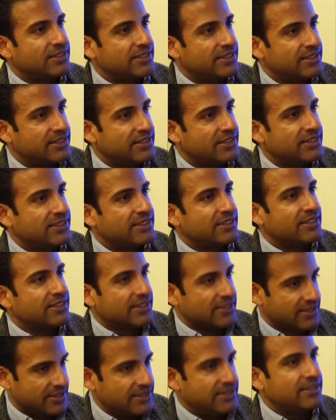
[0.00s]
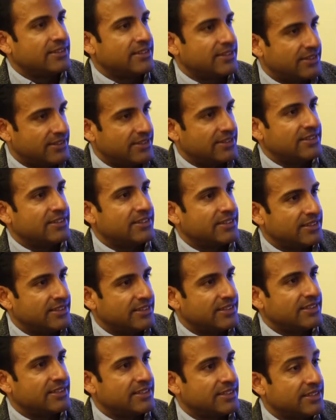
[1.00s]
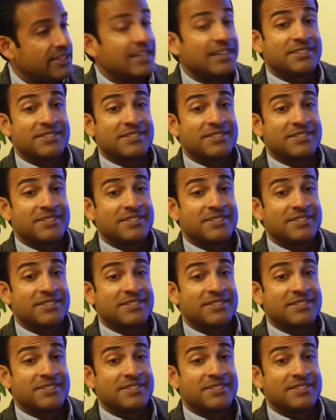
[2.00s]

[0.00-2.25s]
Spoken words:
plant-based food to them.